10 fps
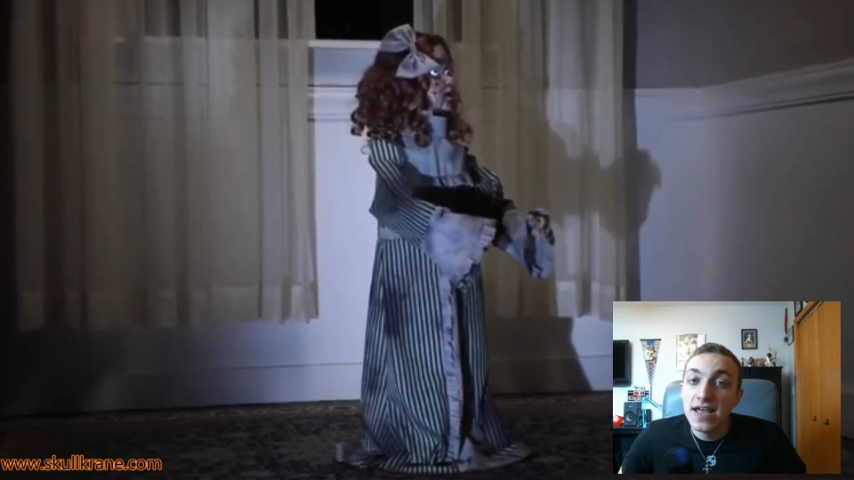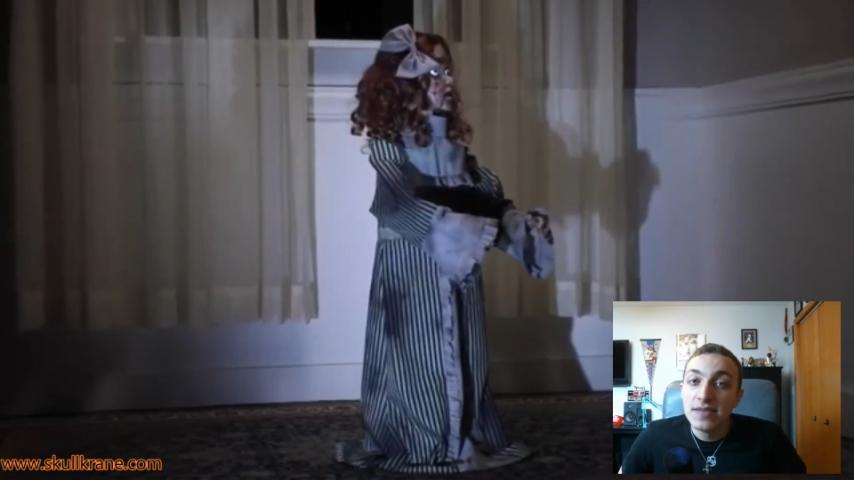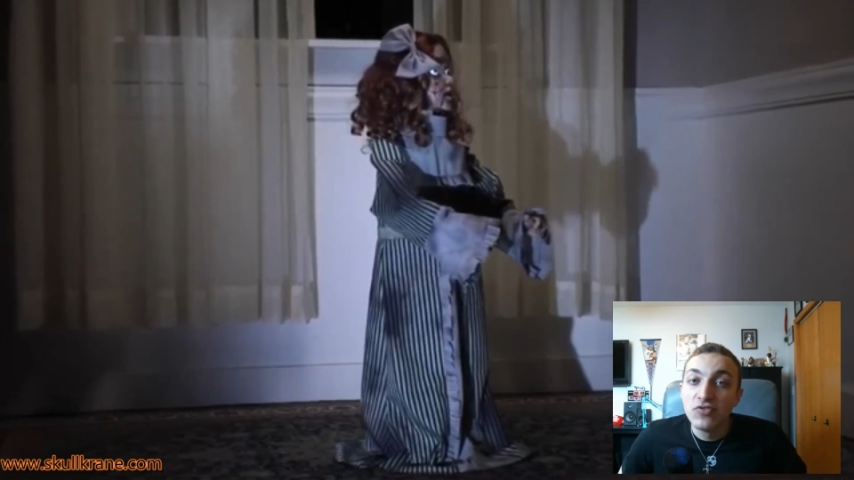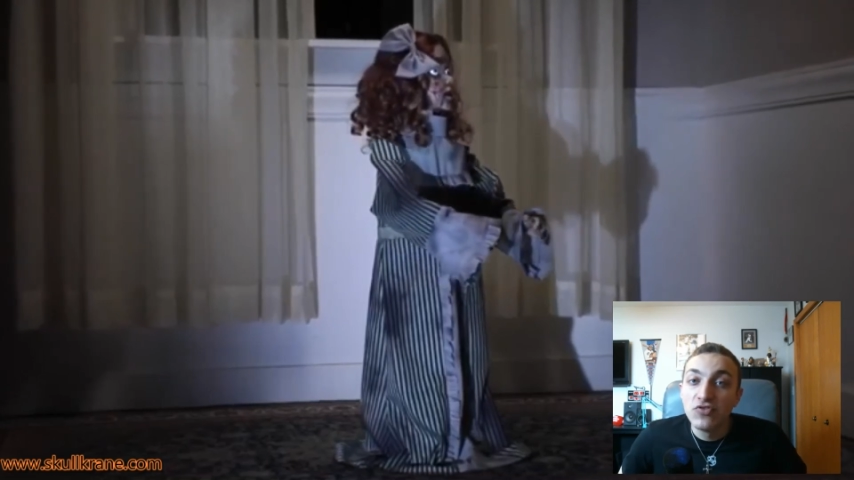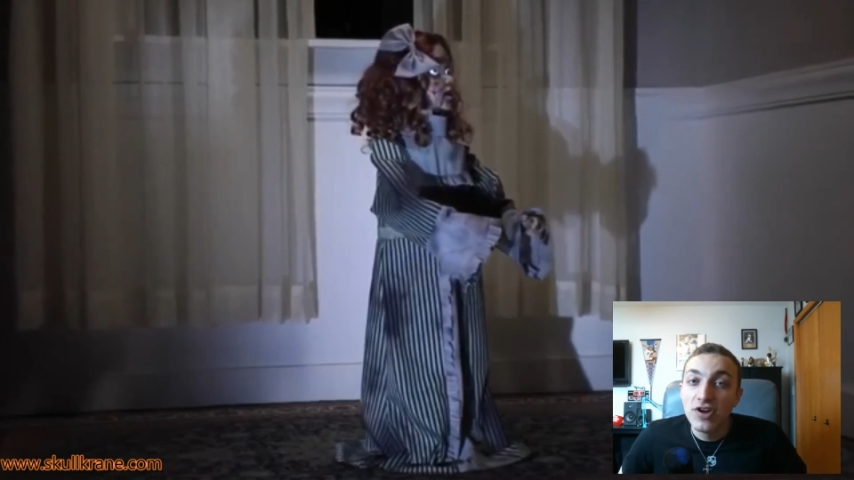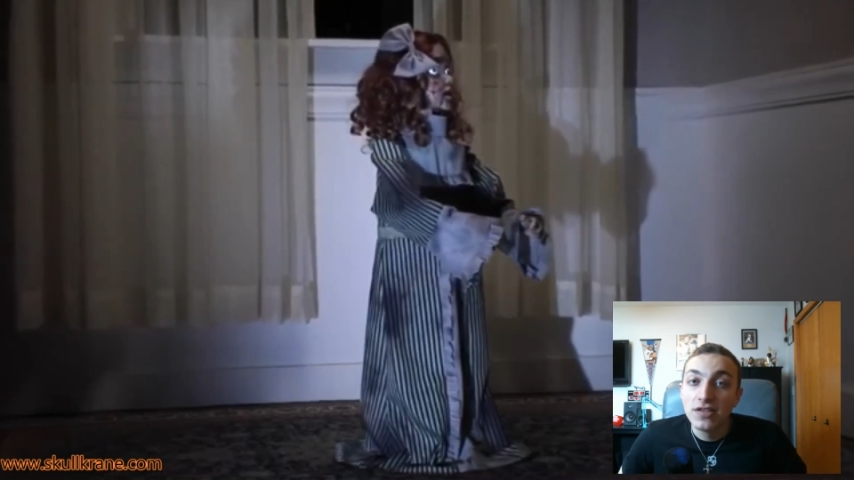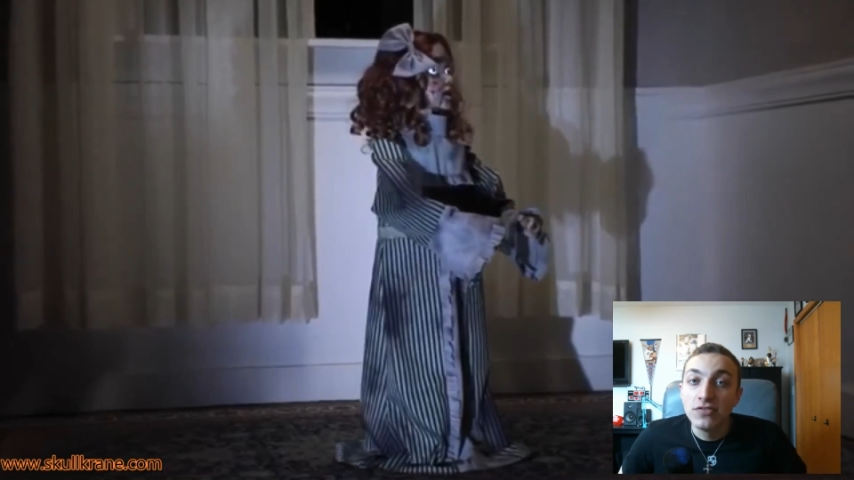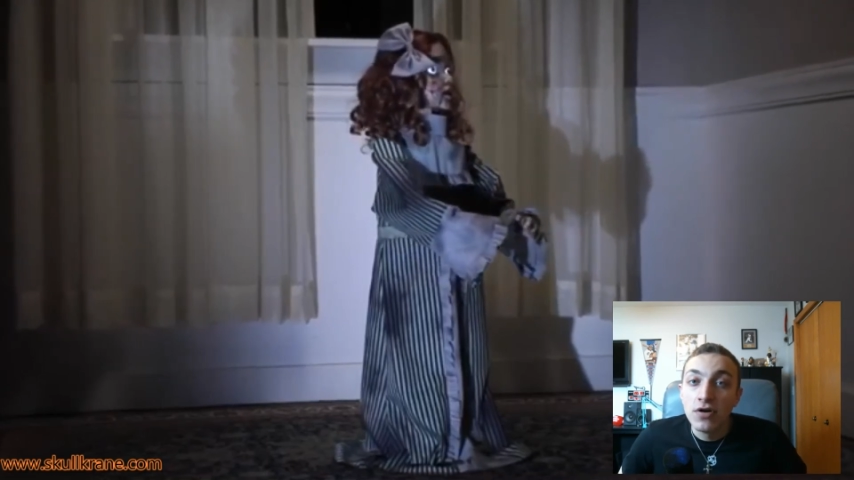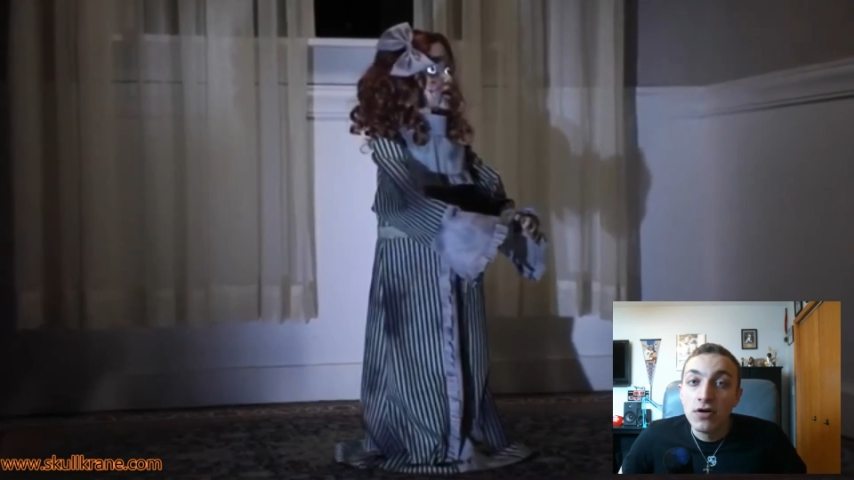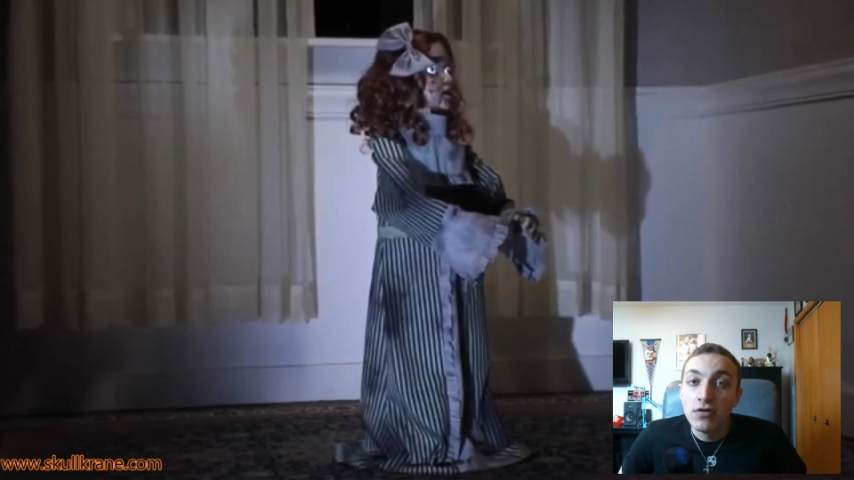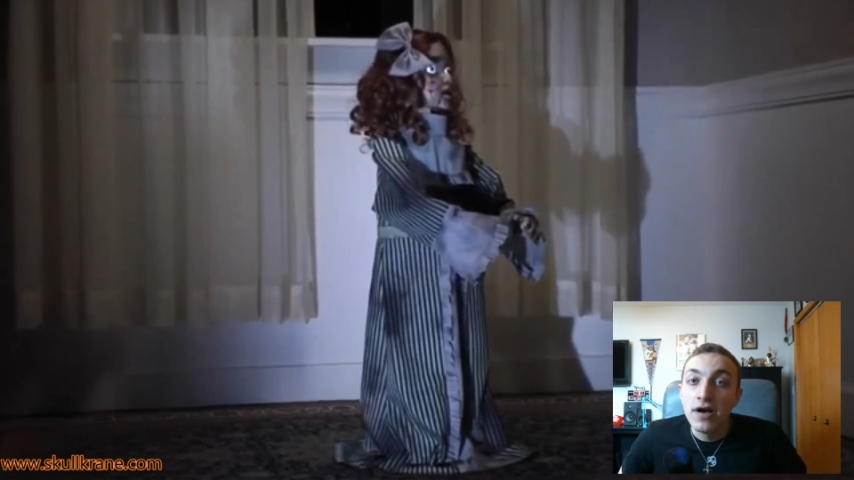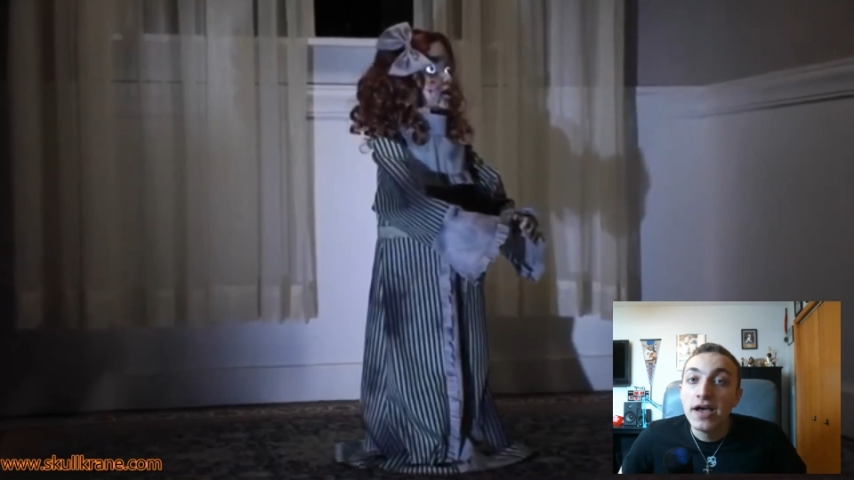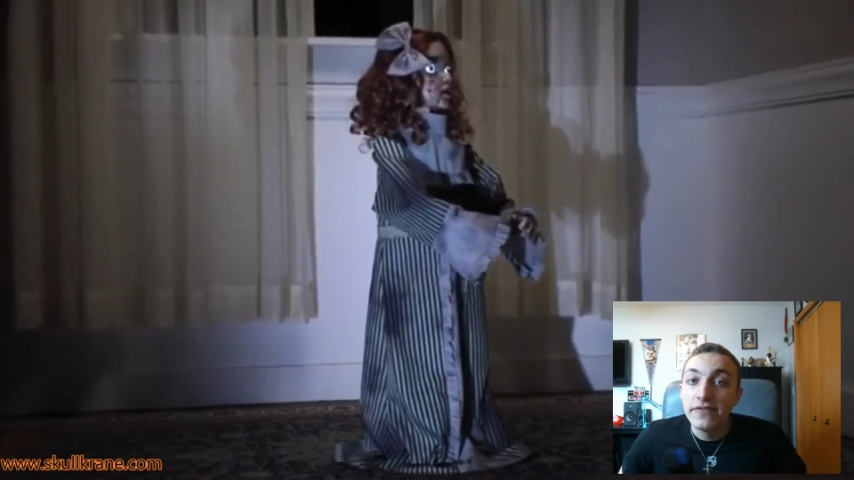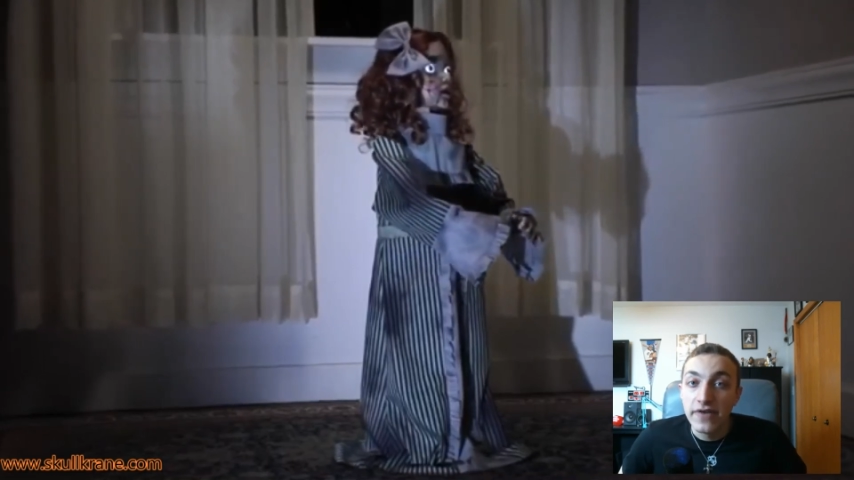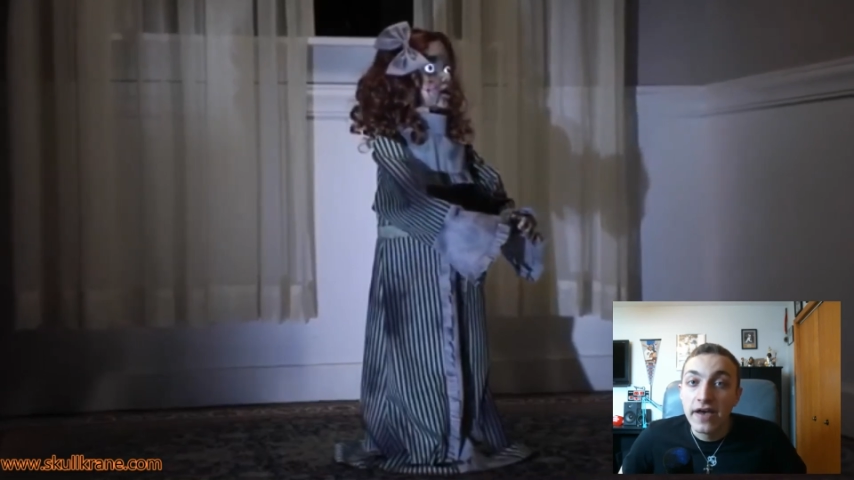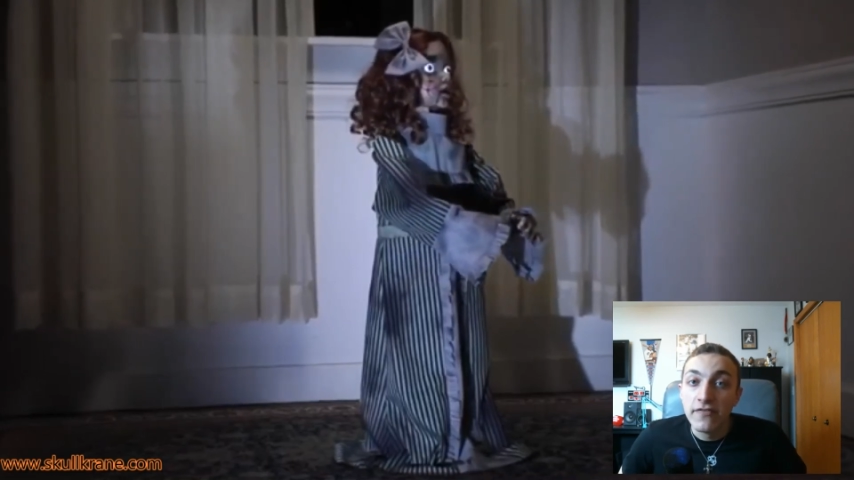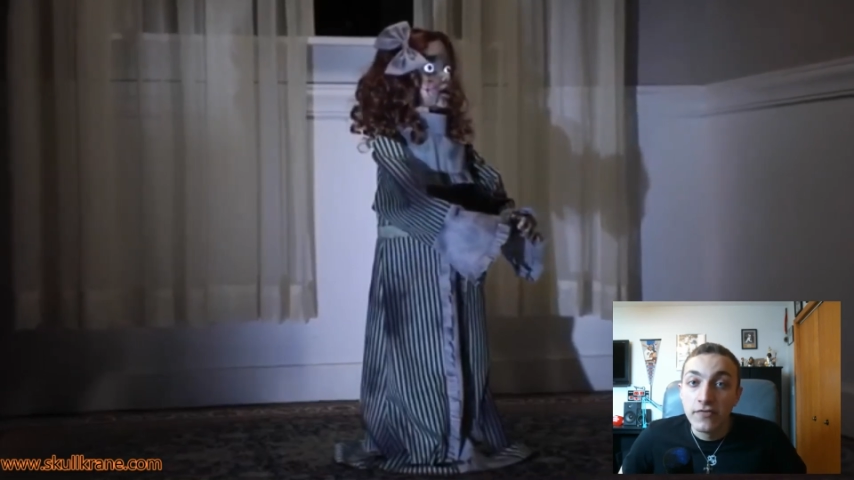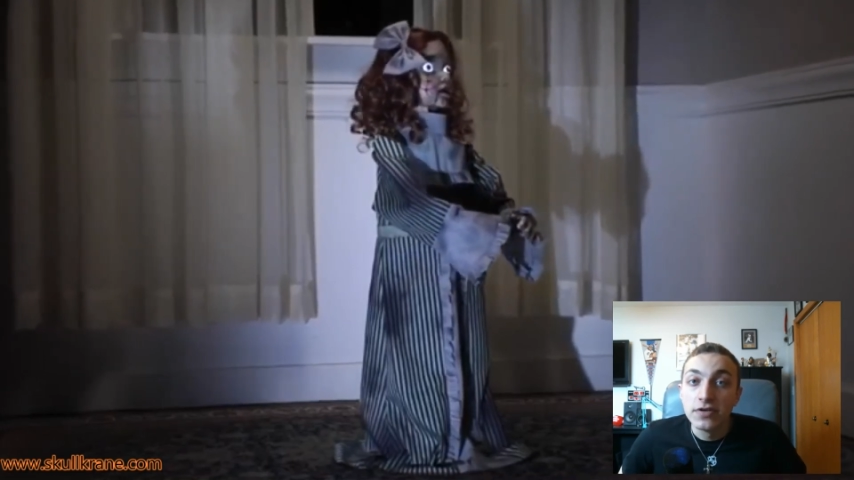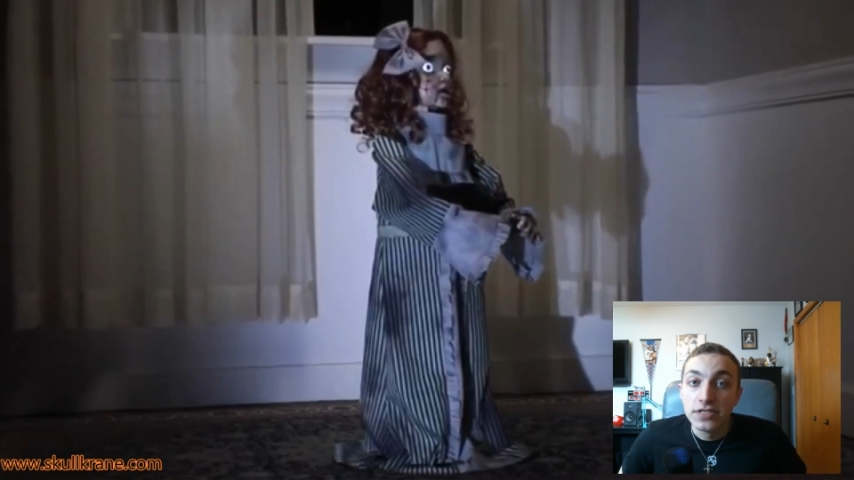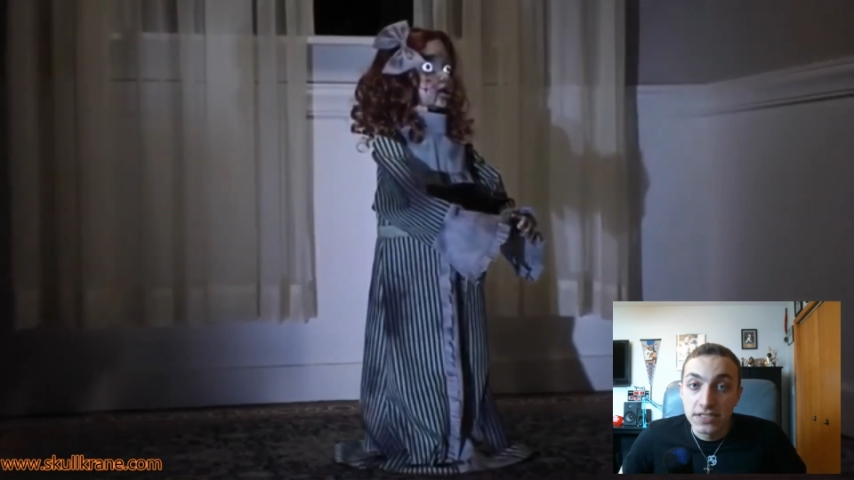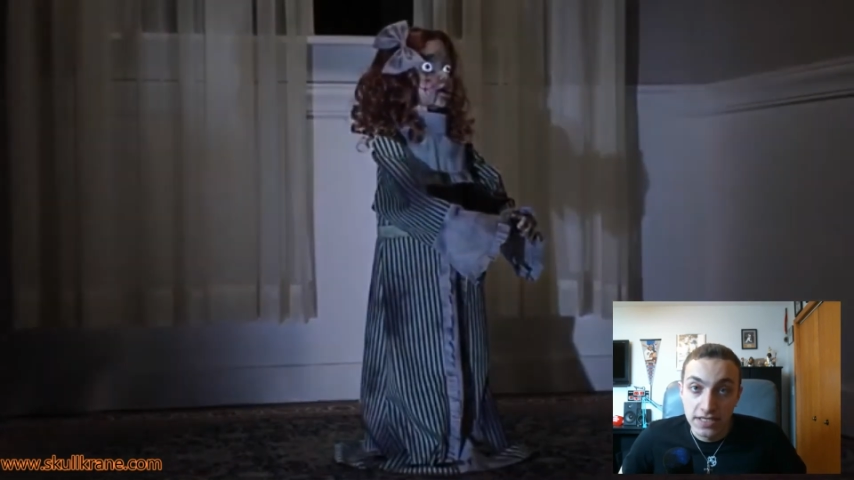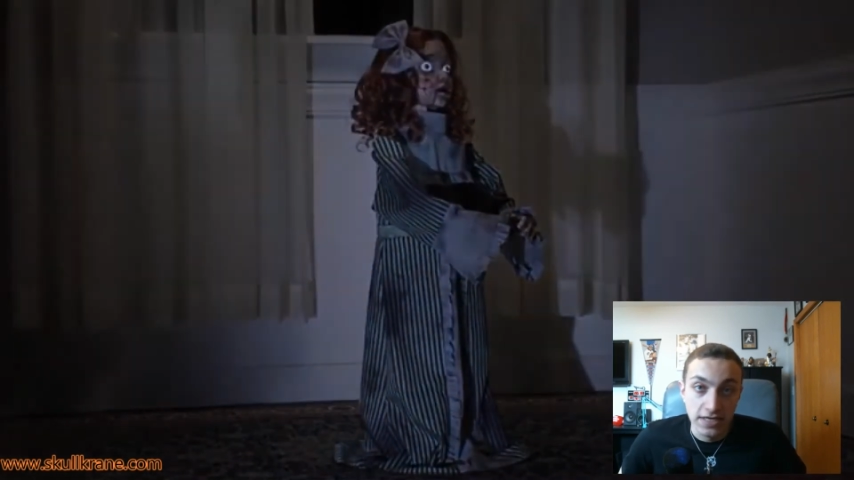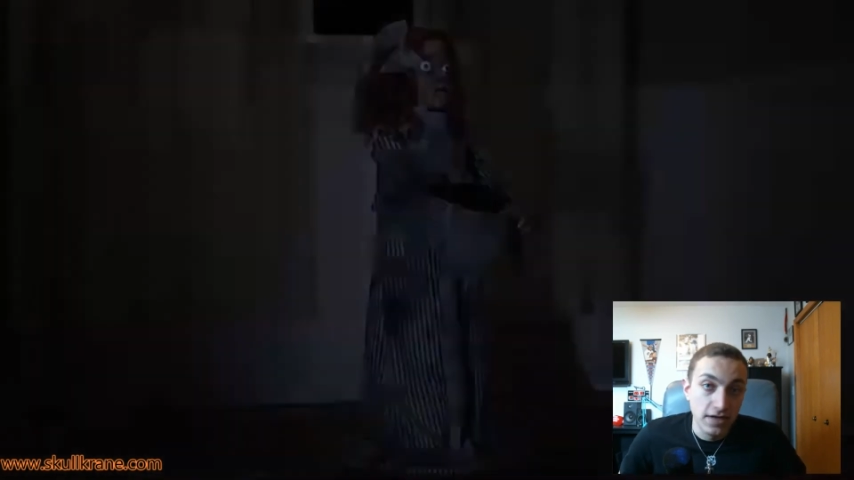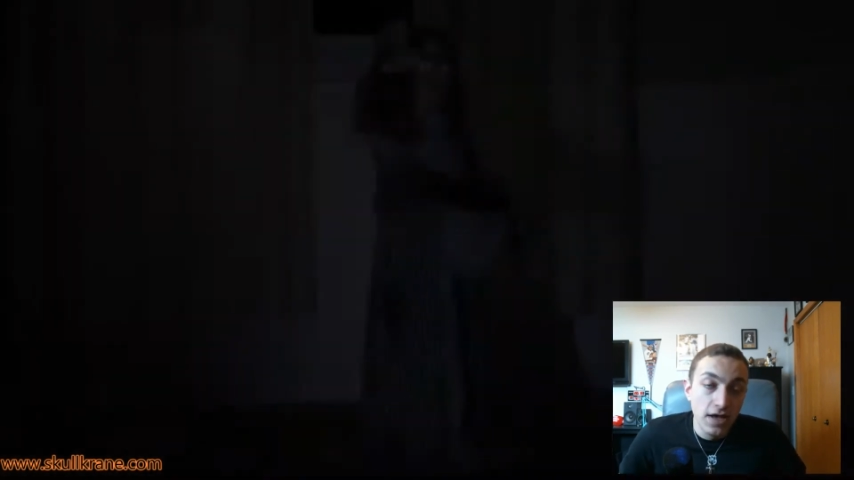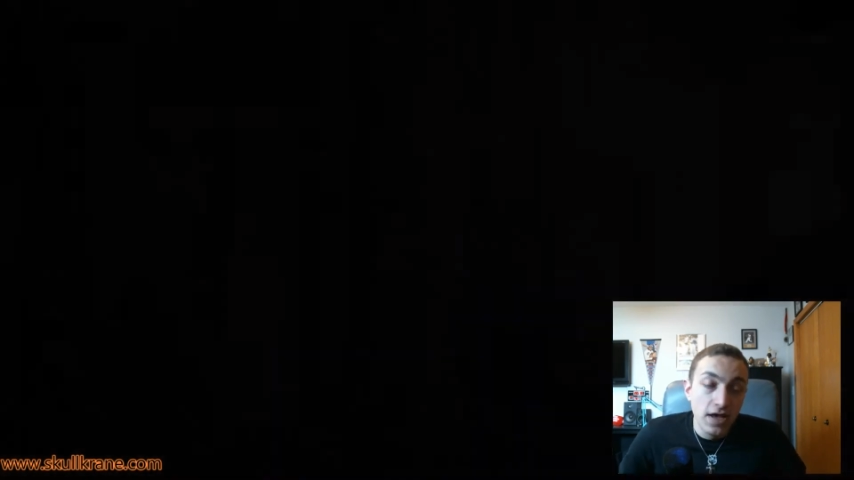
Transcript: animatronic doll I have ever seen.